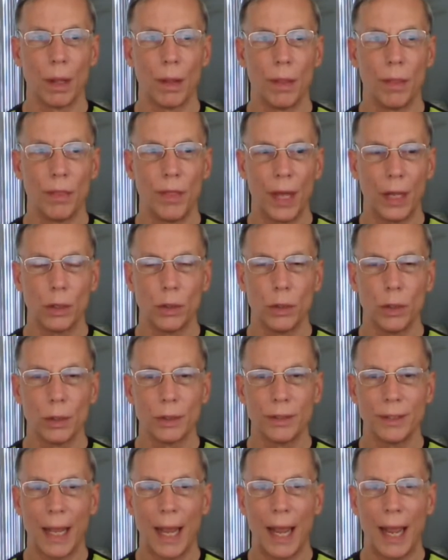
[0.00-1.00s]
that
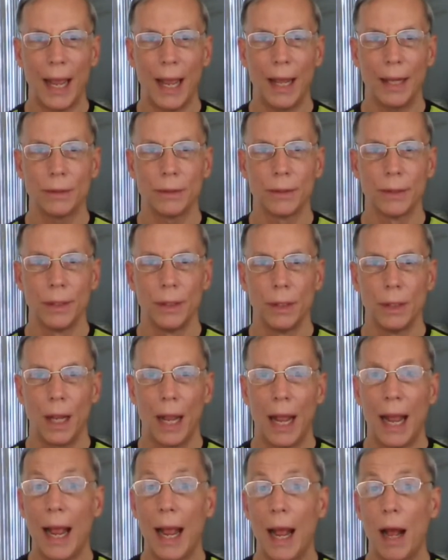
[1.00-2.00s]
looks at
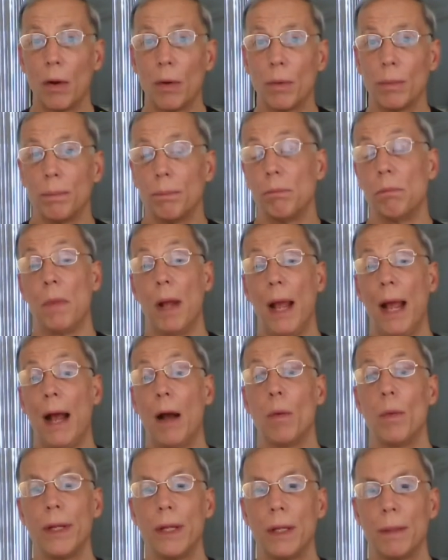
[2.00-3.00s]
how how
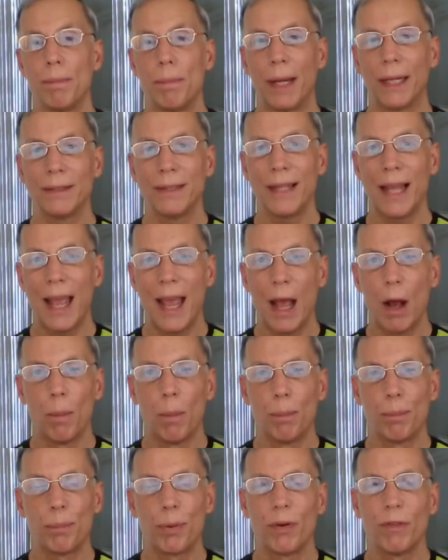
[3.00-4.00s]
we could best
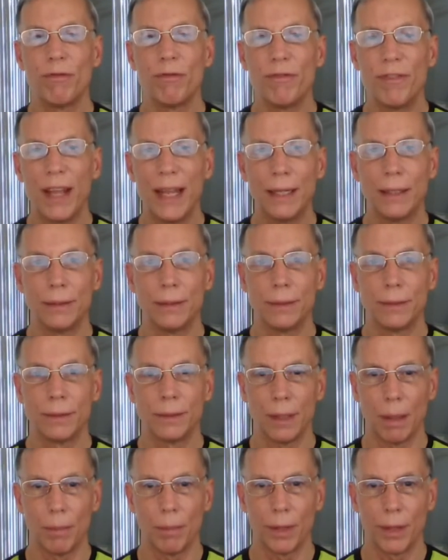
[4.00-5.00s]
help prevent
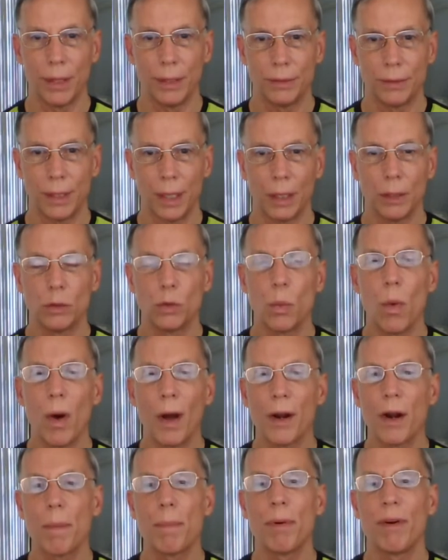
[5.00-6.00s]
some of these things.
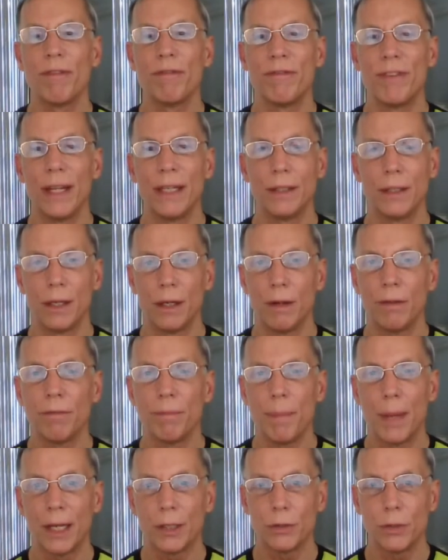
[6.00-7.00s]
What are preventative
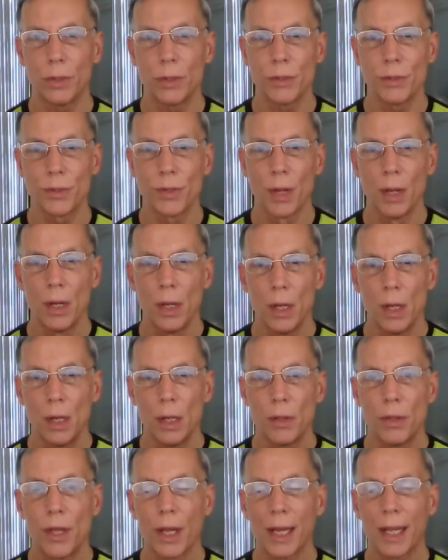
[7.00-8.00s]
measures
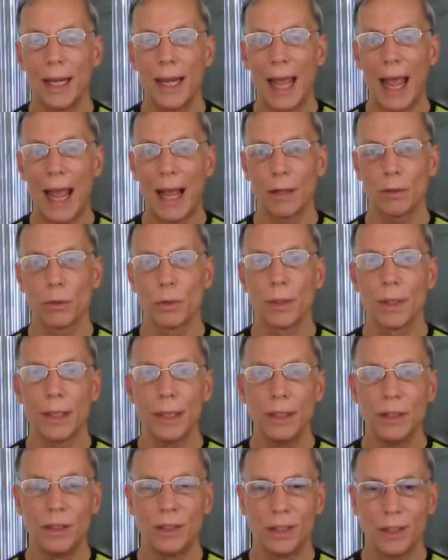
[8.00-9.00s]
that can
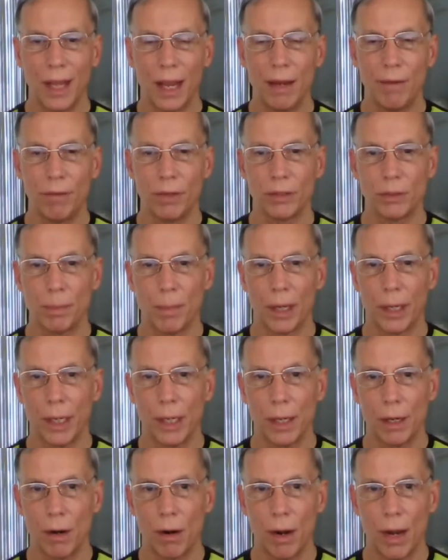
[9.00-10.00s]
actually save us
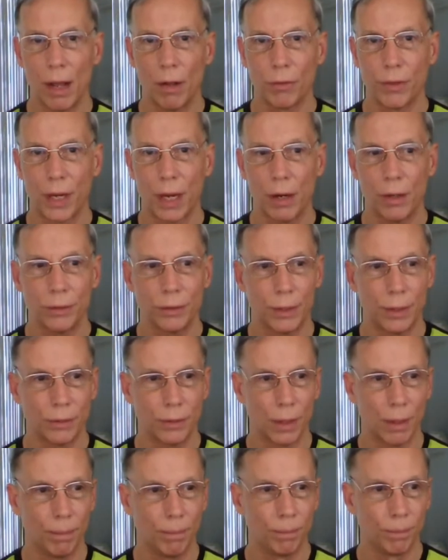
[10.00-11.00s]
money in our healthcare
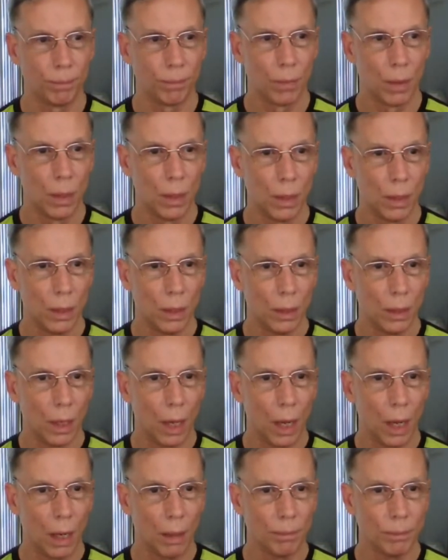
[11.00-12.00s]
system.
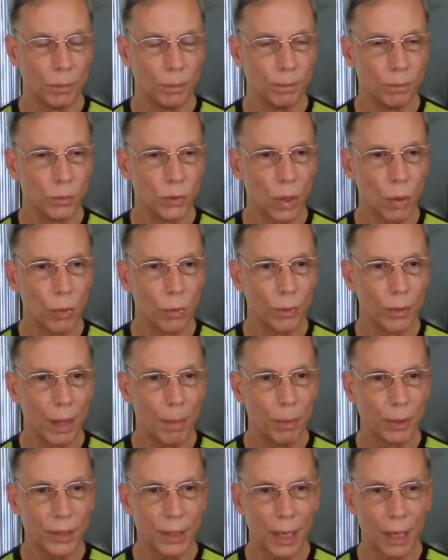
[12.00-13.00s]
Um, so they
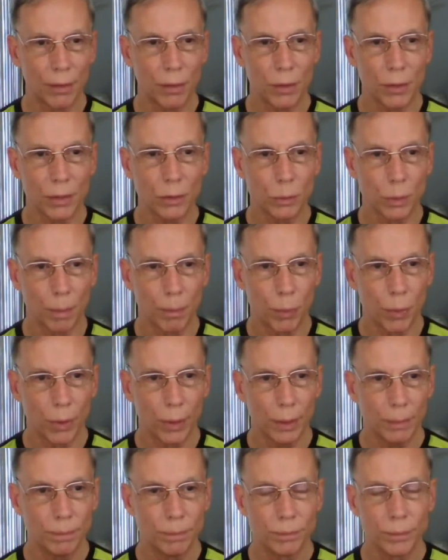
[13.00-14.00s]
put together this
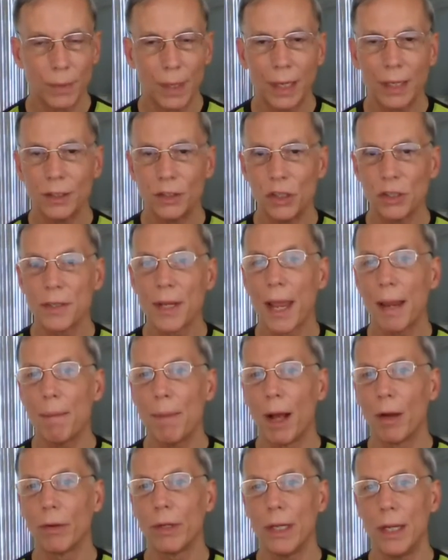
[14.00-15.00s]
report and it just came out